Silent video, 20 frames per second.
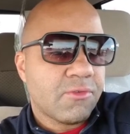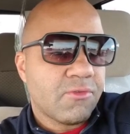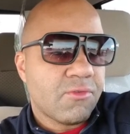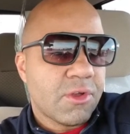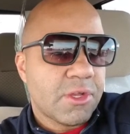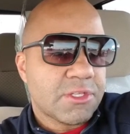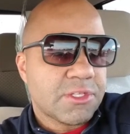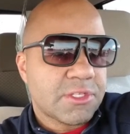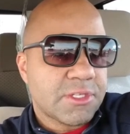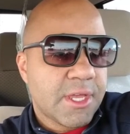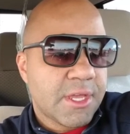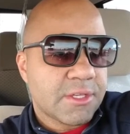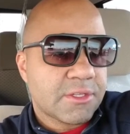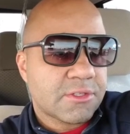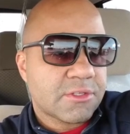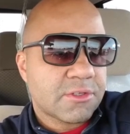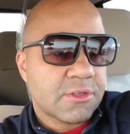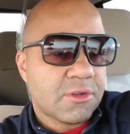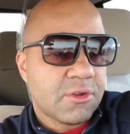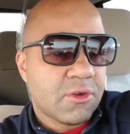
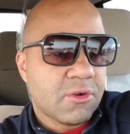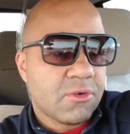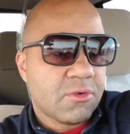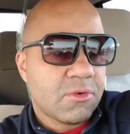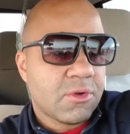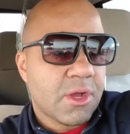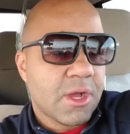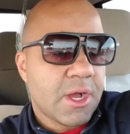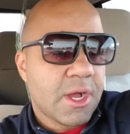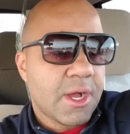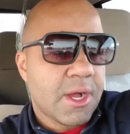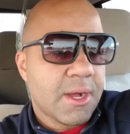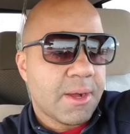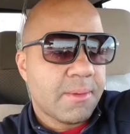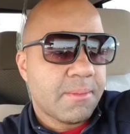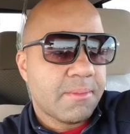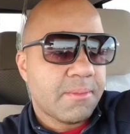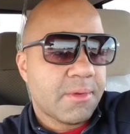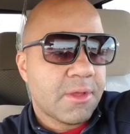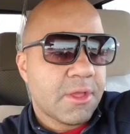assess, you know,
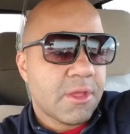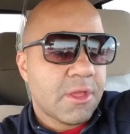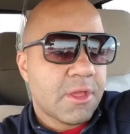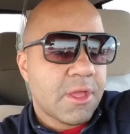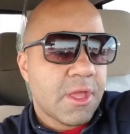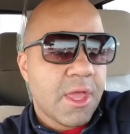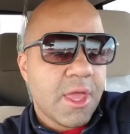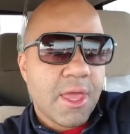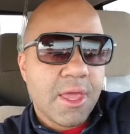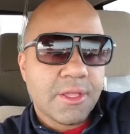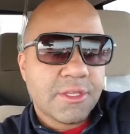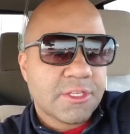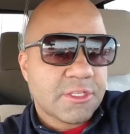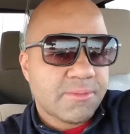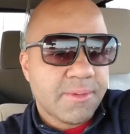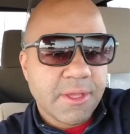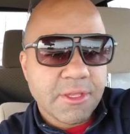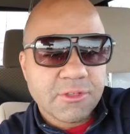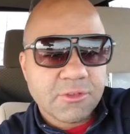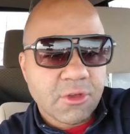and just
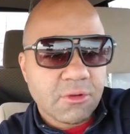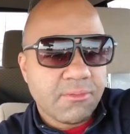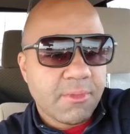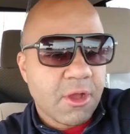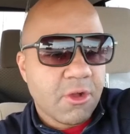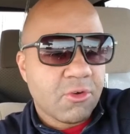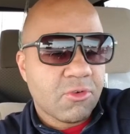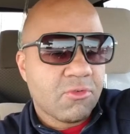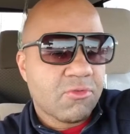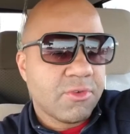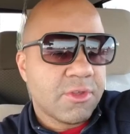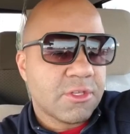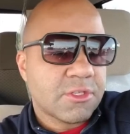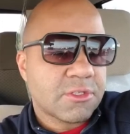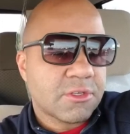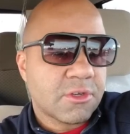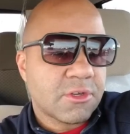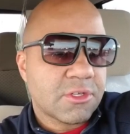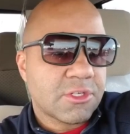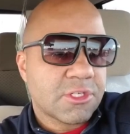based on my own
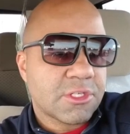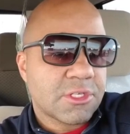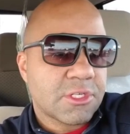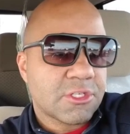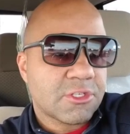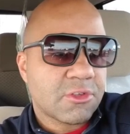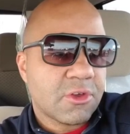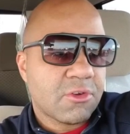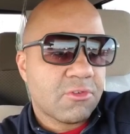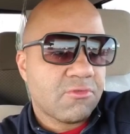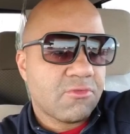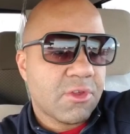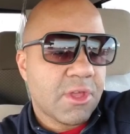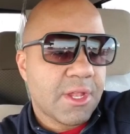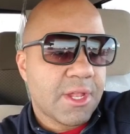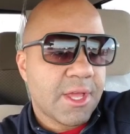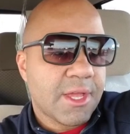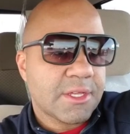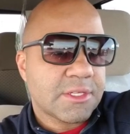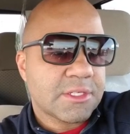research, I started
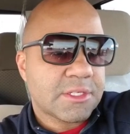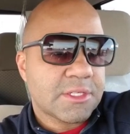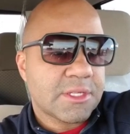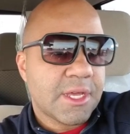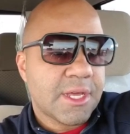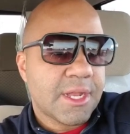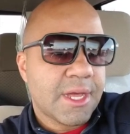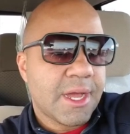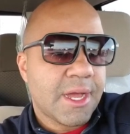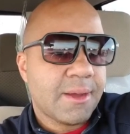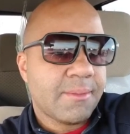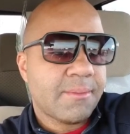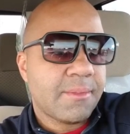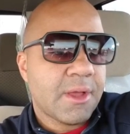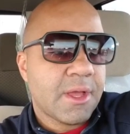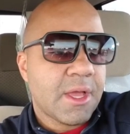realizing that I'm